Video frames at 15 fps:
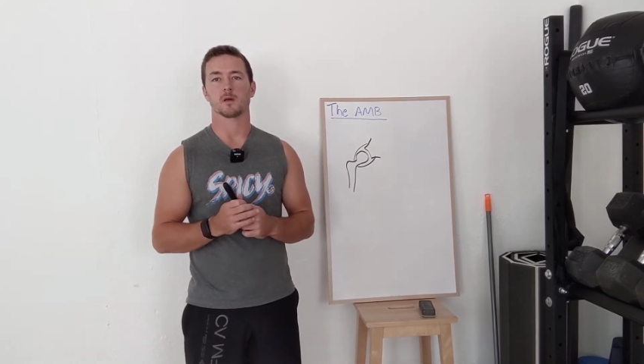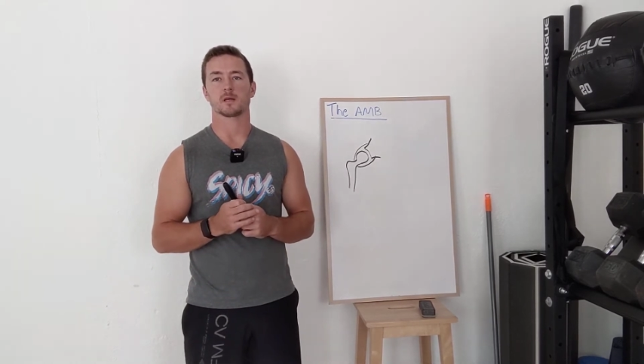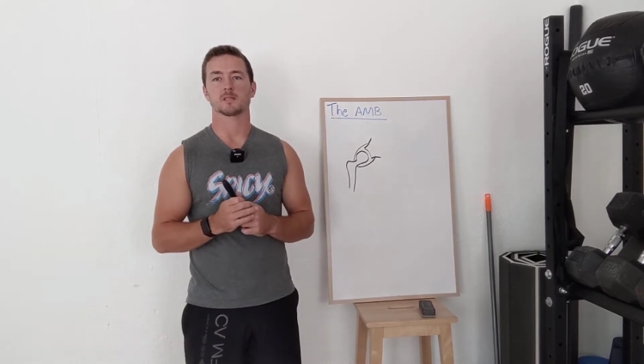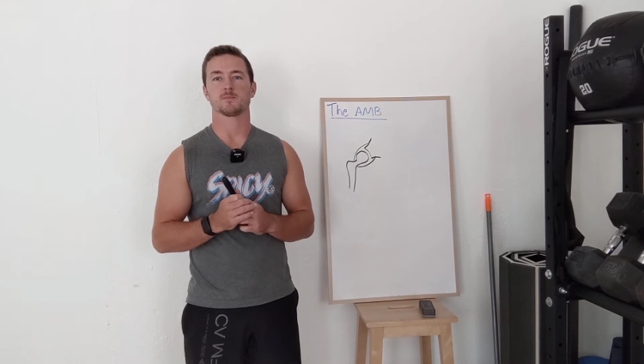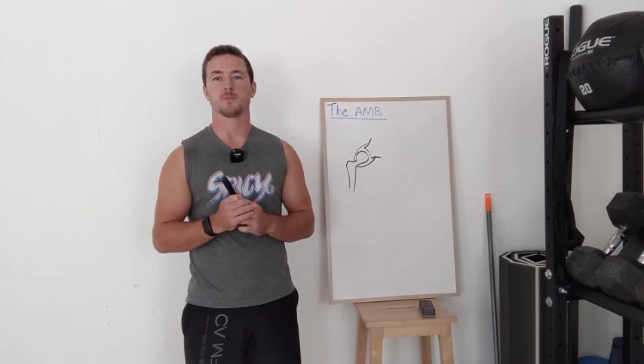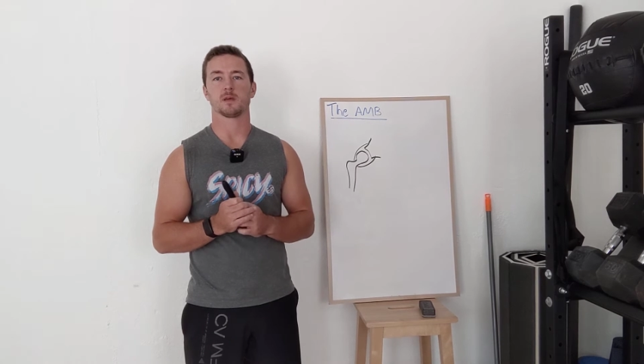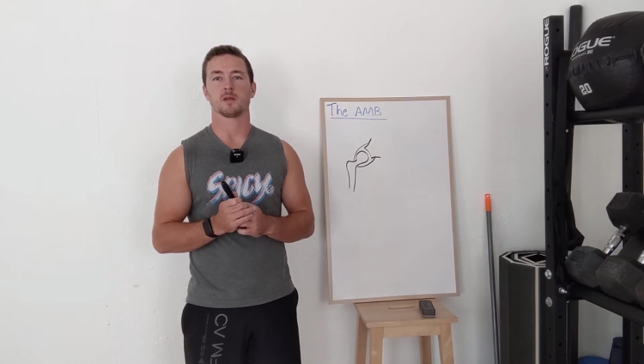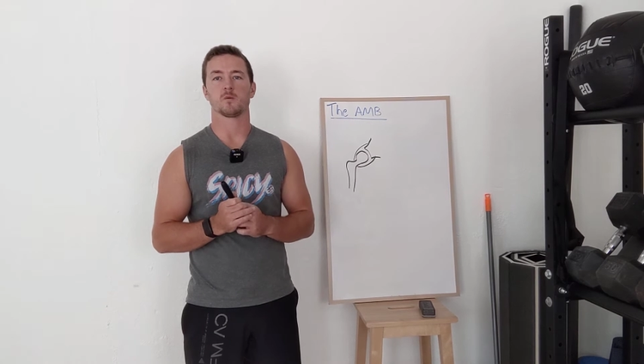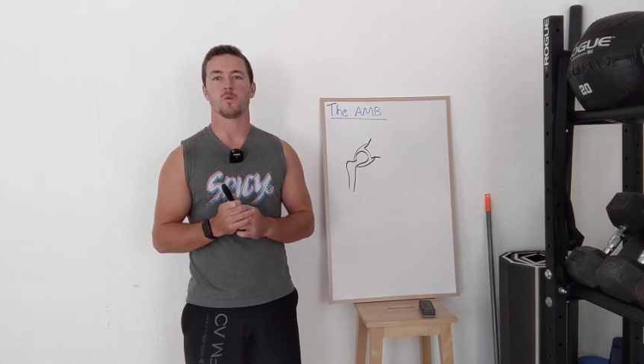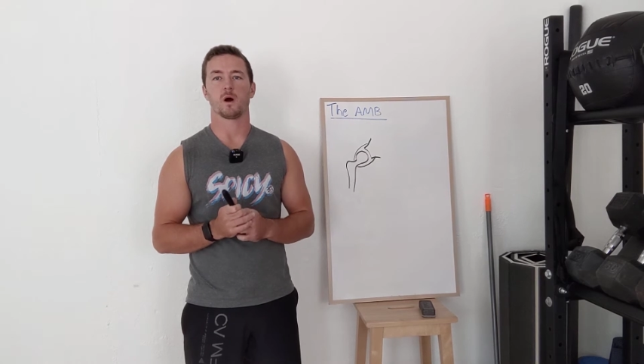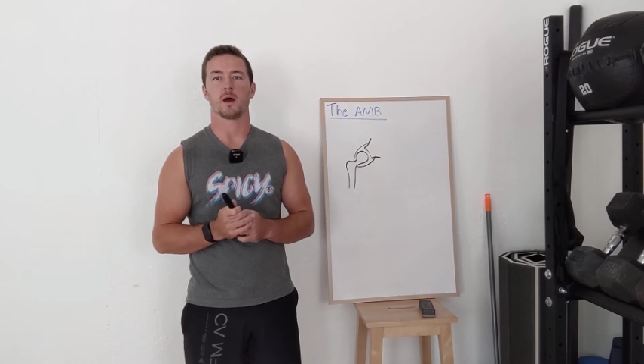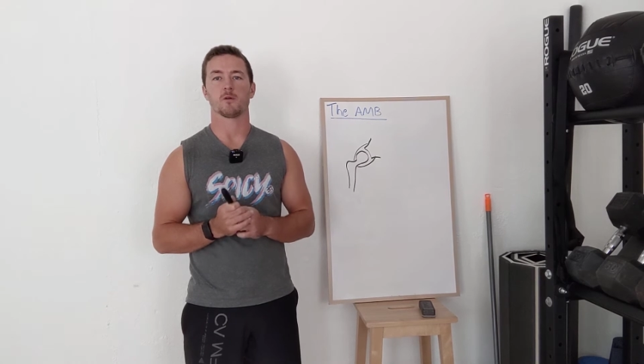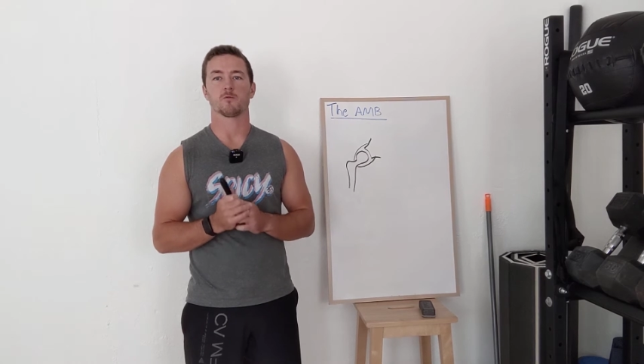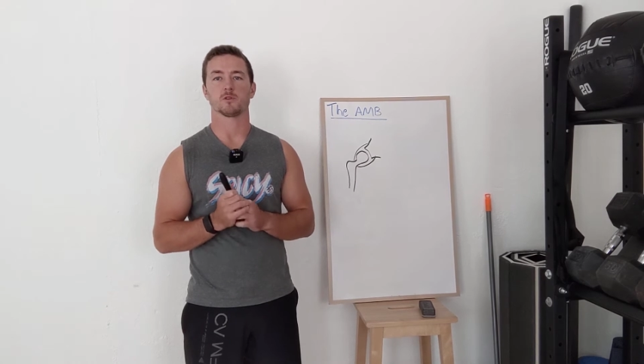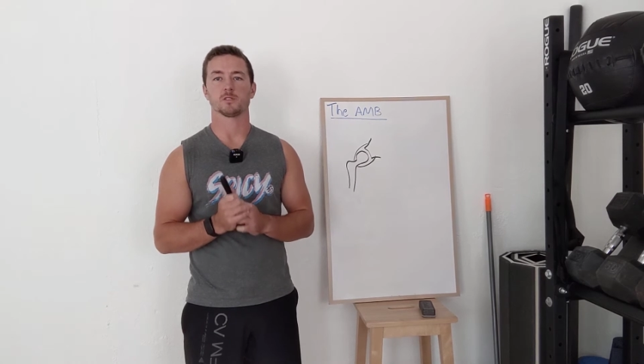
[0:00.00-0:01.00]
explain
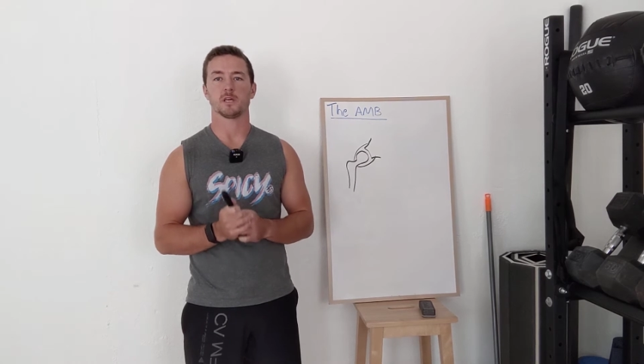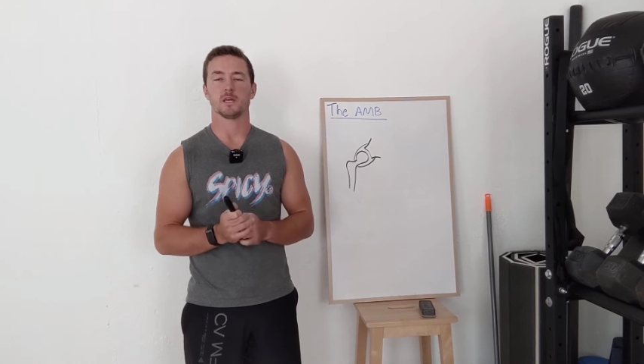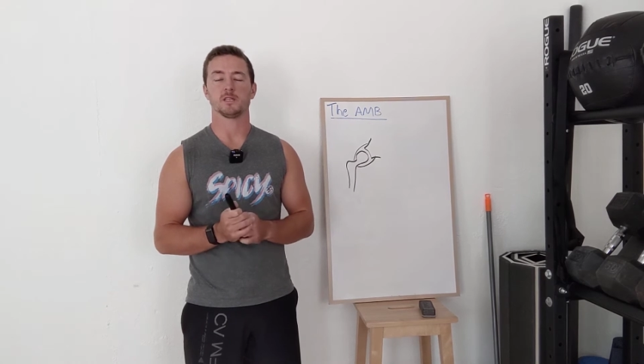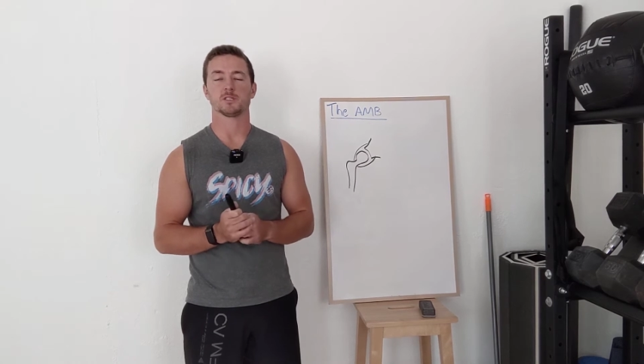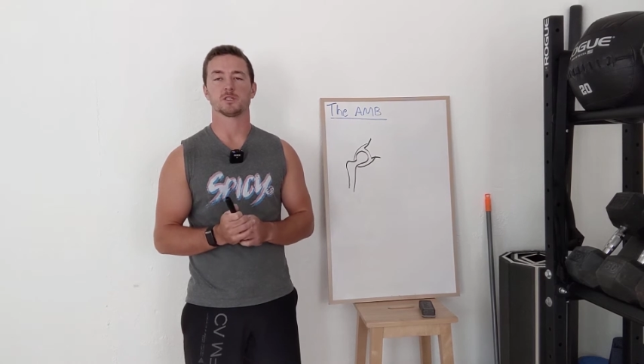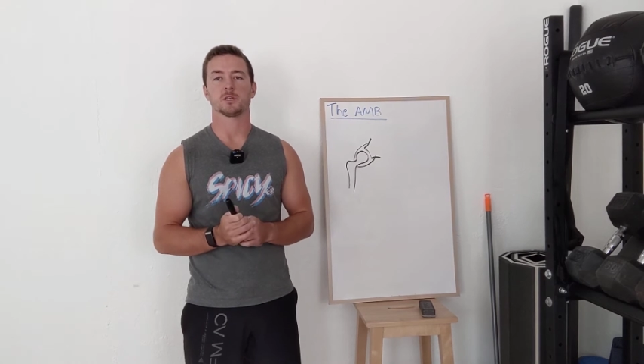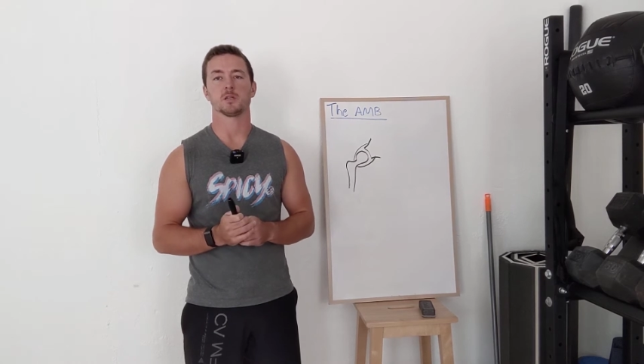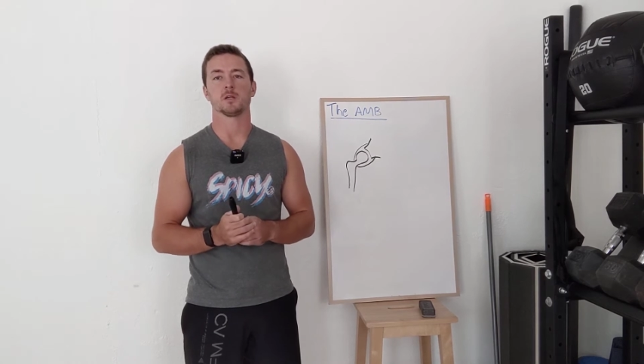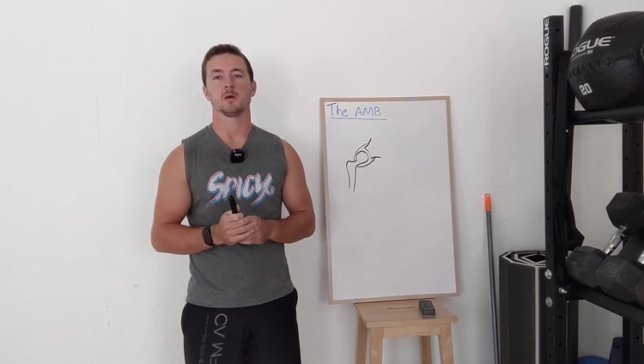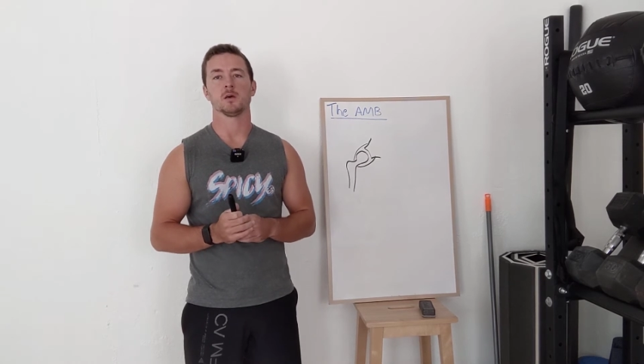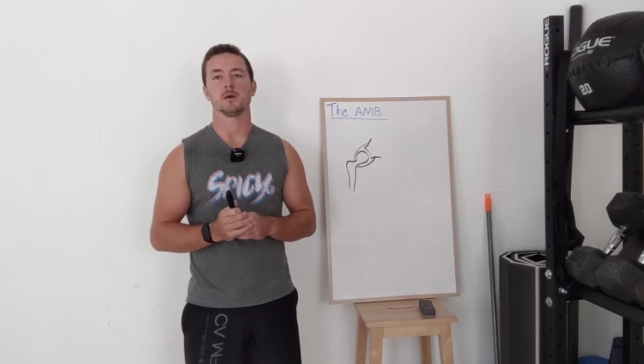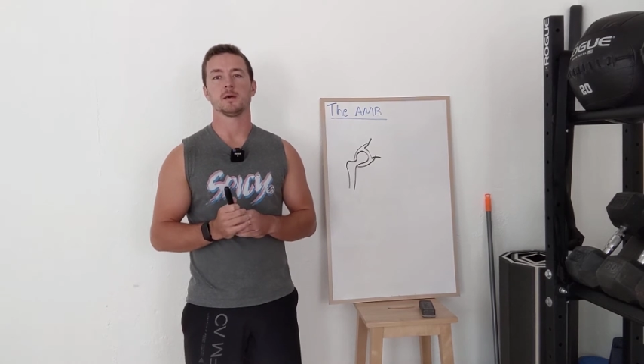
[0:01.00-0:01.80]
why rotation